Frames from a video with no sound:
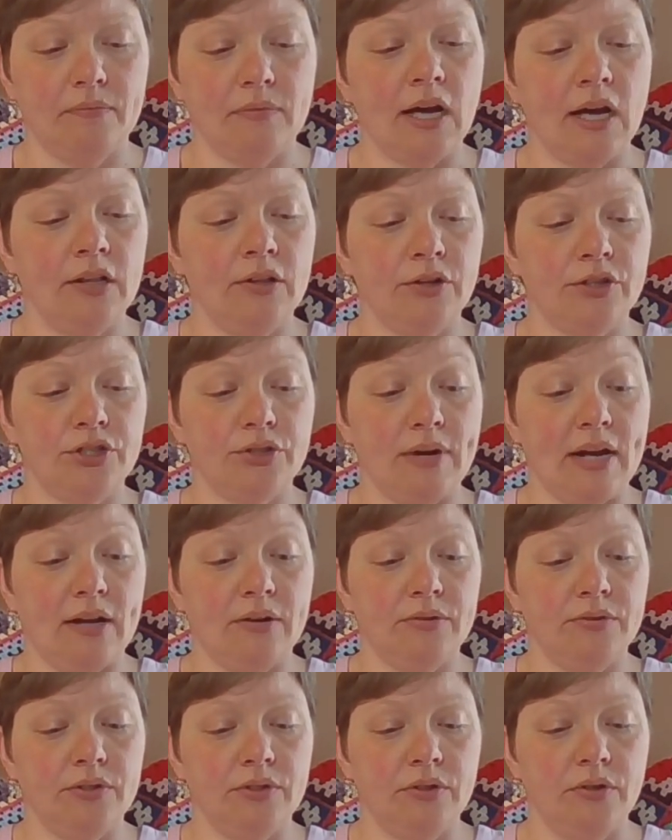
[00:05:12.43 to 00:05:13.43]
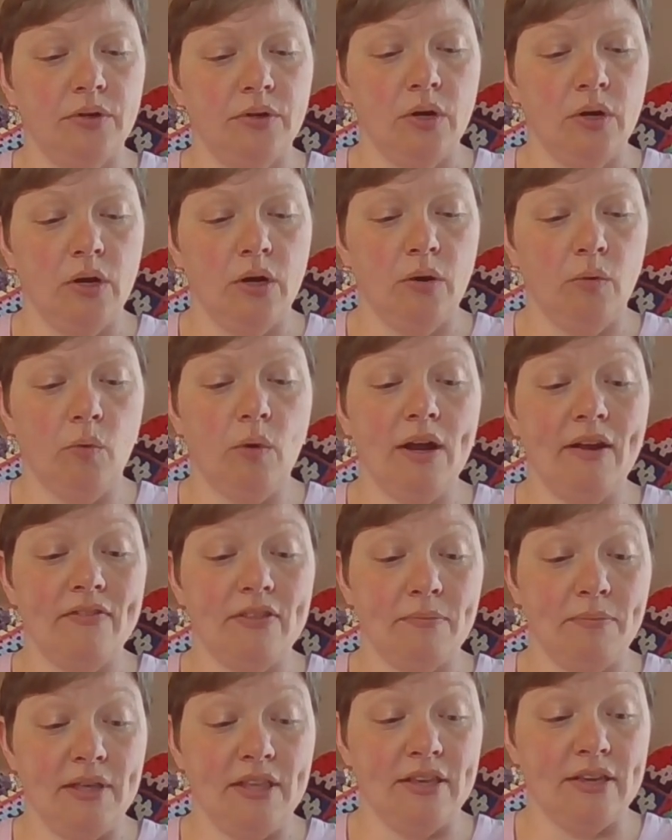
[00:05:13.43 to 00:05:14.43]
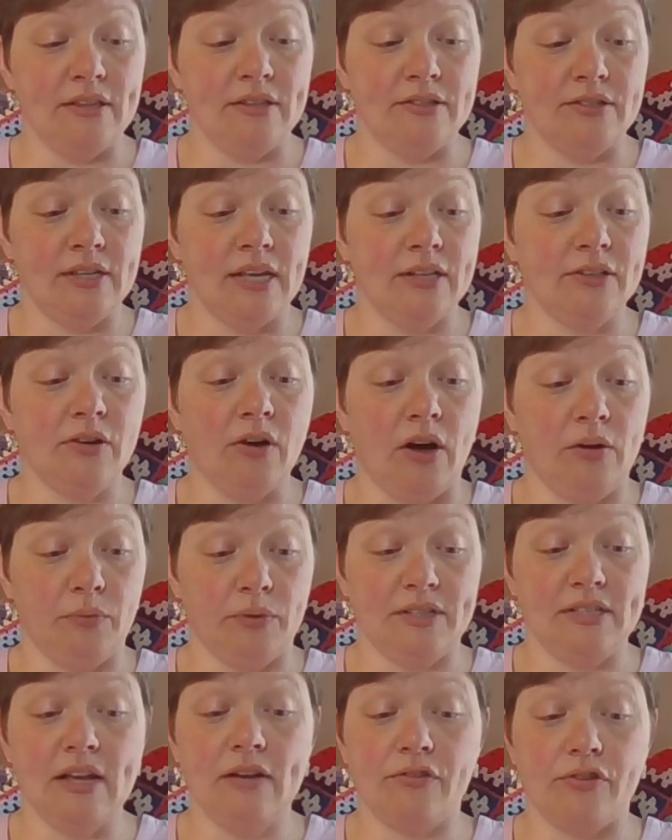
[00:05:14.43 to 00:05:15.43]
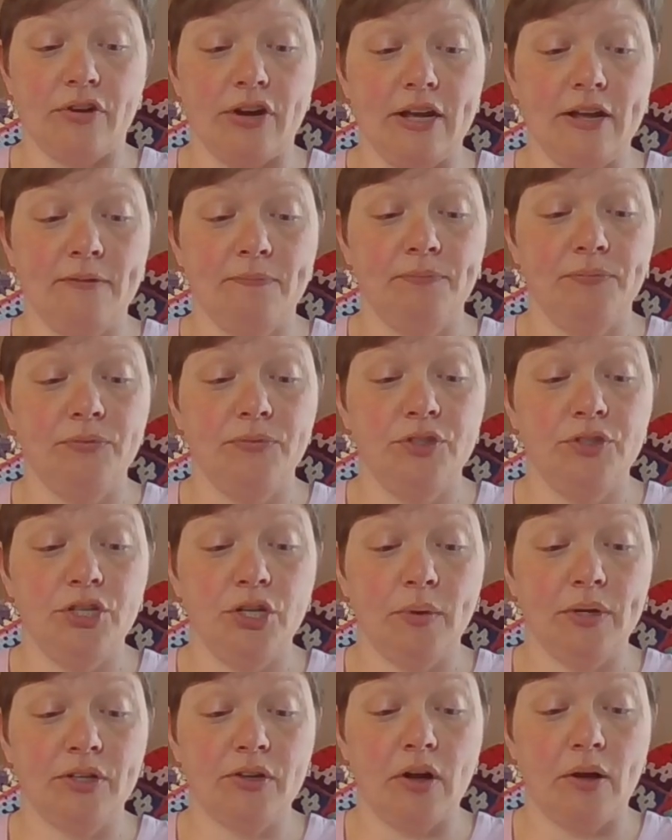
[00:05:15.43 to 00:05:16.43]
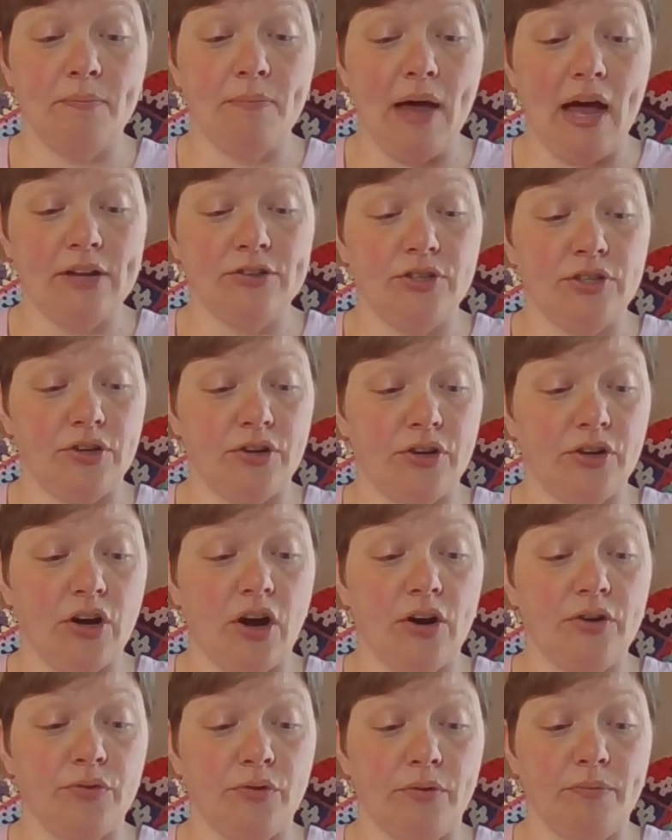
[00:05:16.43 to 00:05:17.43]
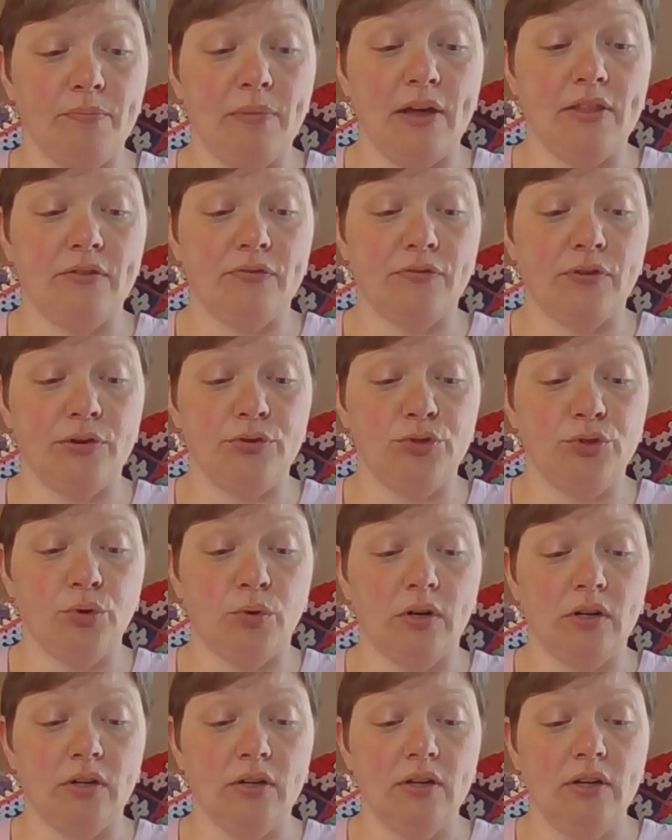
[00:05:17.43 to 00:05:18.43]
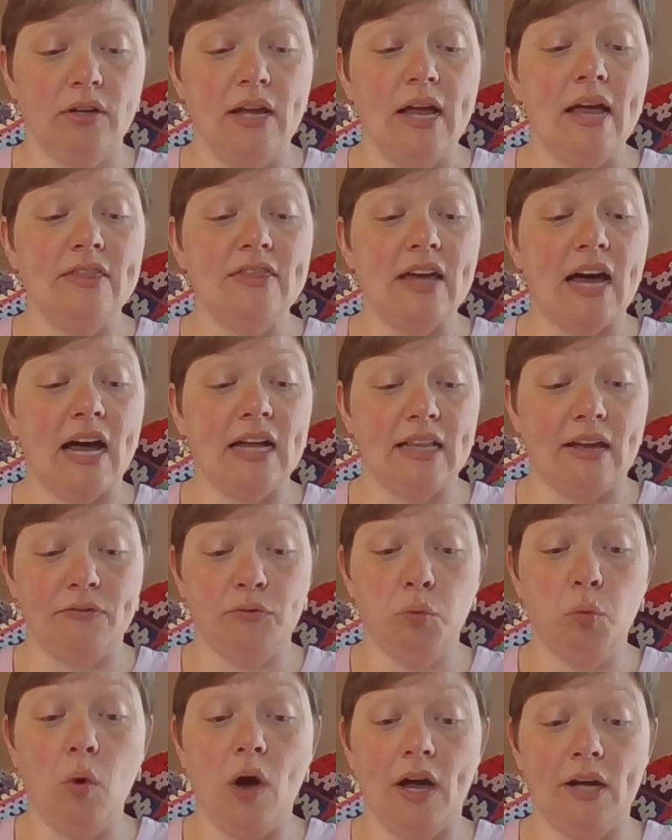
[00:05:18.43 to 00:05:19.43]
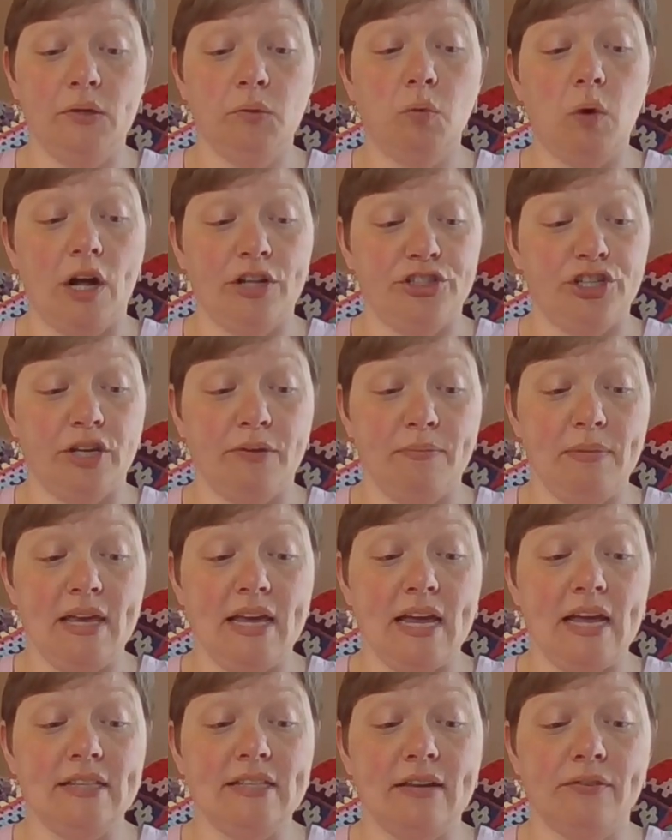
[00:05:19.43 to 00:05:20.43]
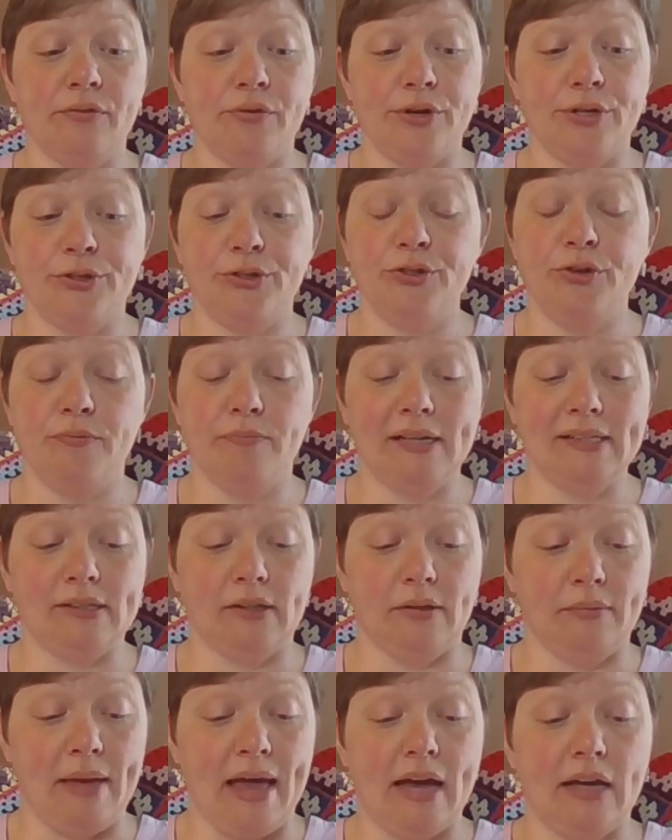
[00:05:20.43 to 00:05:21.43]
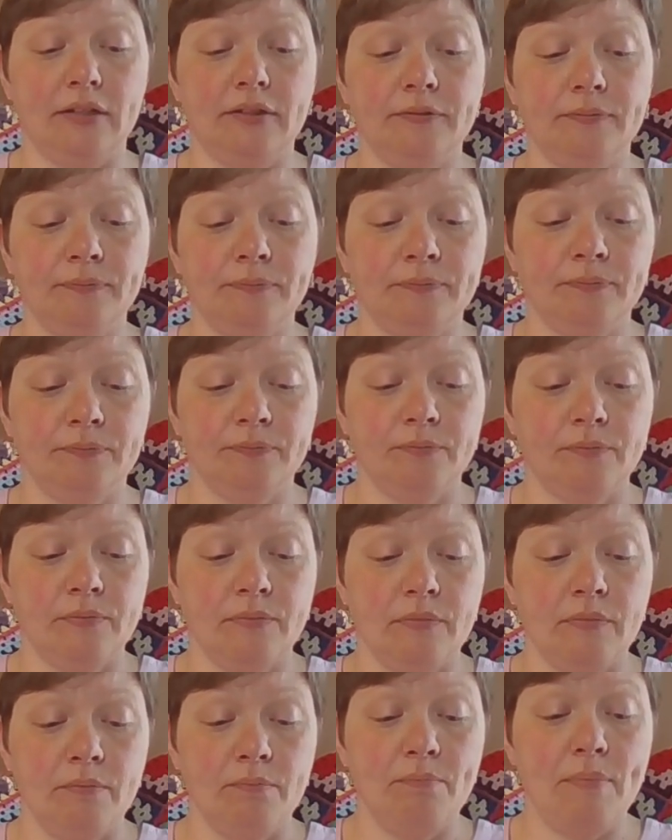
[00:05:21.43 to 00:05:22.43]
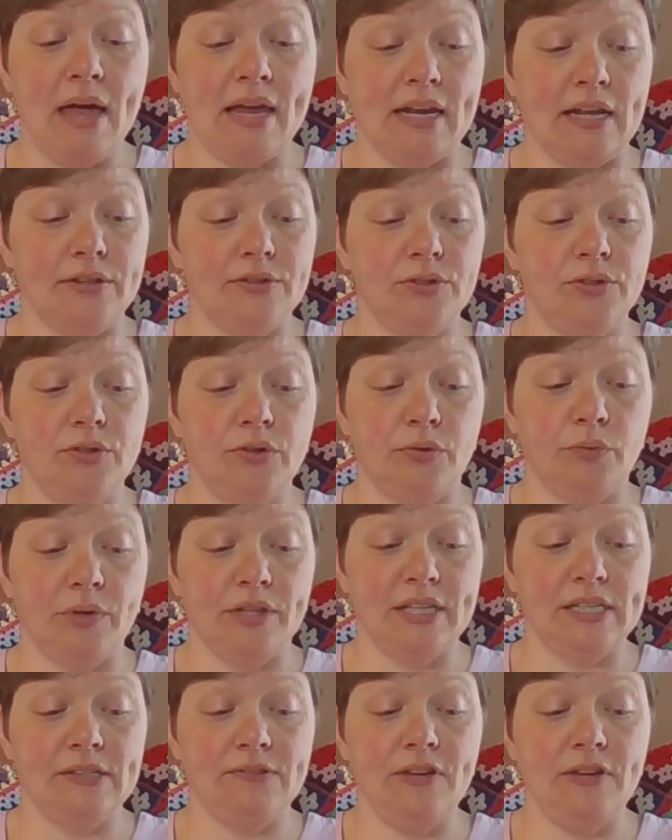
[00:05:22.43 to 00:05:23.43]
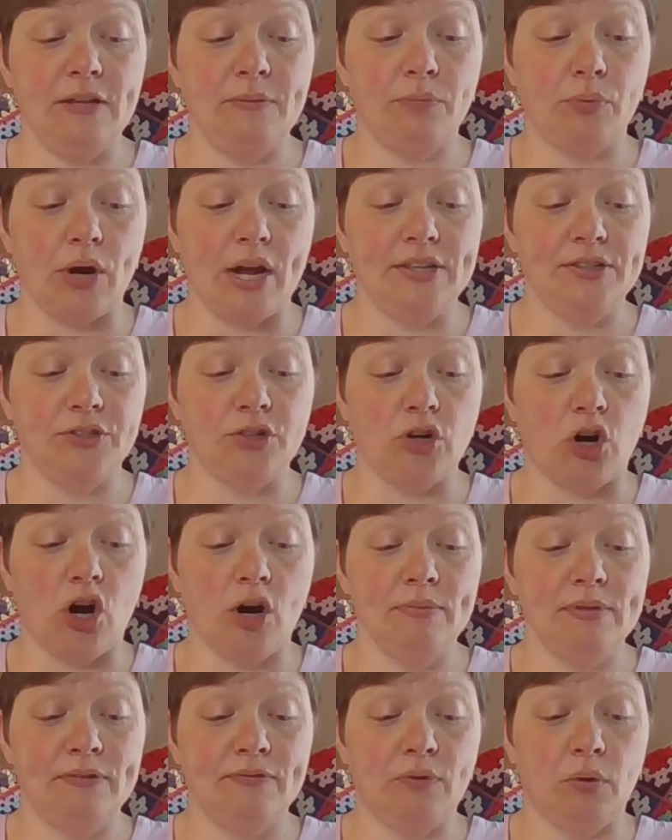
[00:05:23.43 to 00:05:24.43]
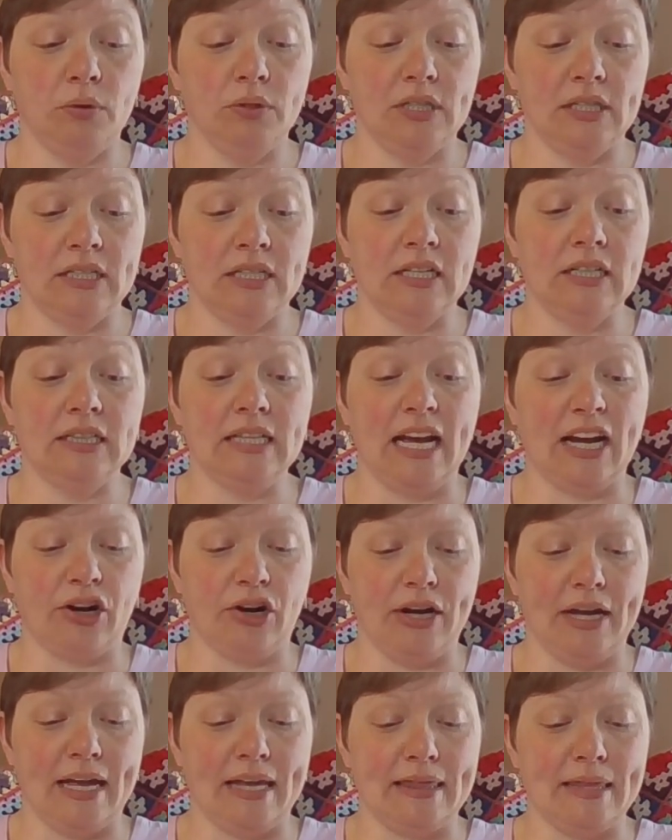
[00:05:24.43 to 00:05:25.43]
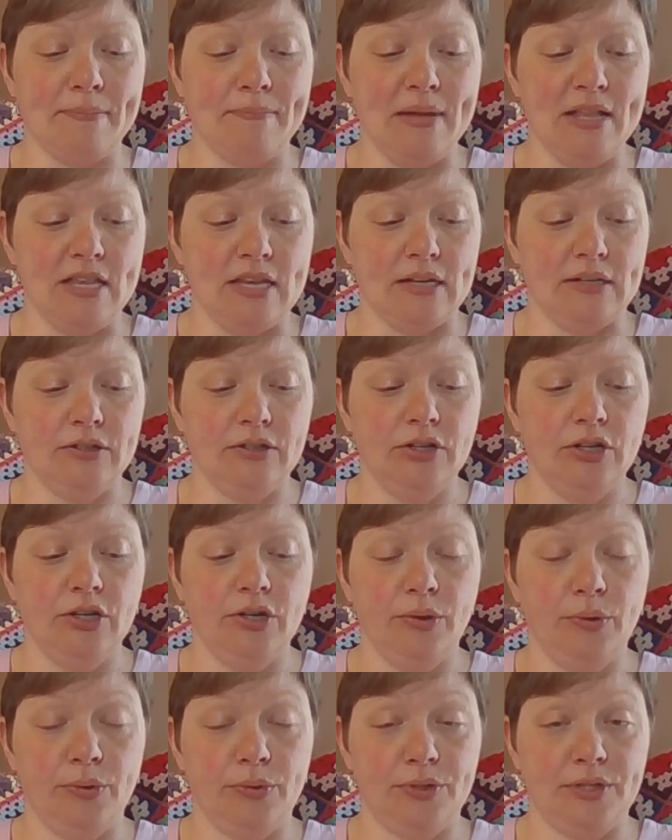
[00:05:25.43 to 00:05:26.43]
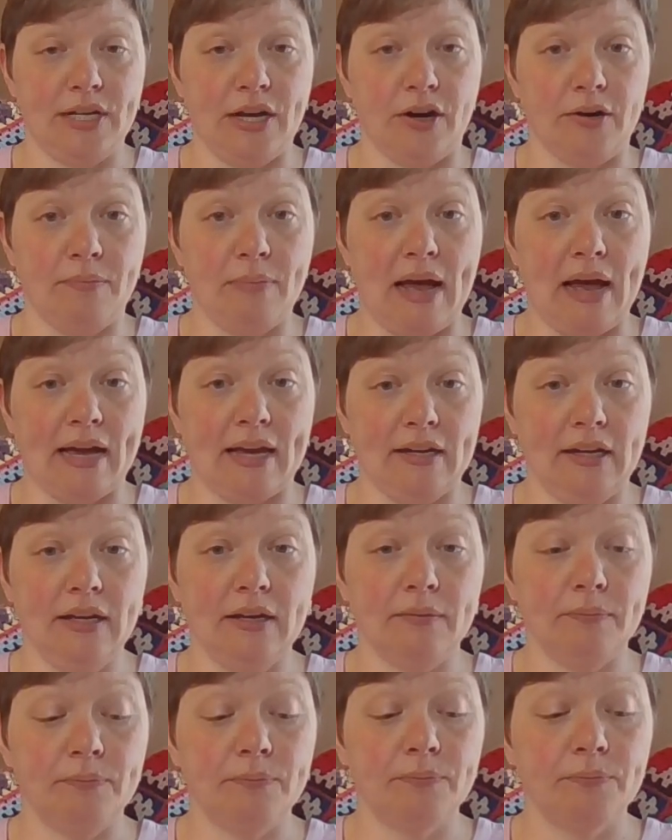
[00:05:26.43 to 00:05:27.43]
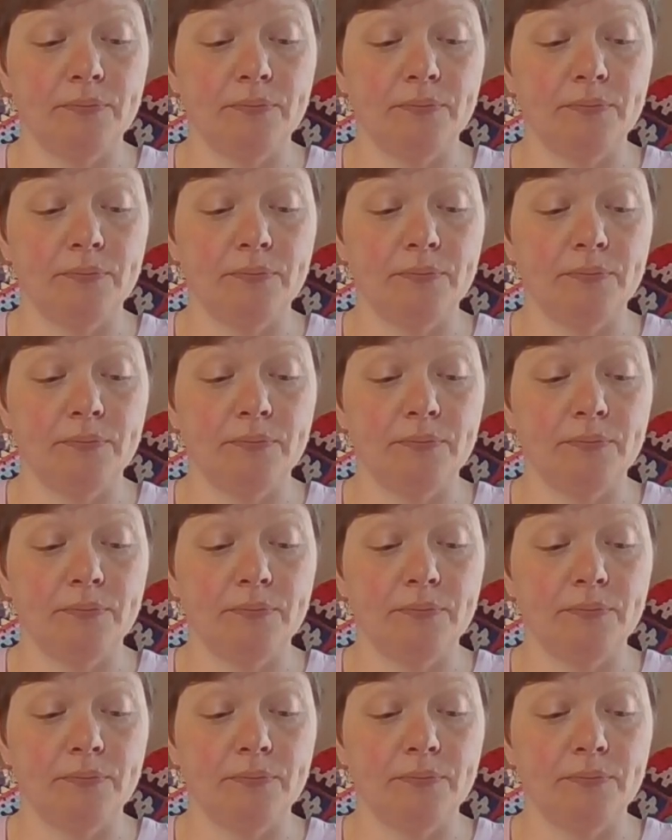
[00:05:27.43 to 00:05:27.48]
I looked around. One of the minions had gone with Nevery. Two had gone back to their guard room by the front door. That left one watching me and Nevery's new muscle man. Bennett stood with his feet braced, arms folded, glaring at the minion, who stared back at him.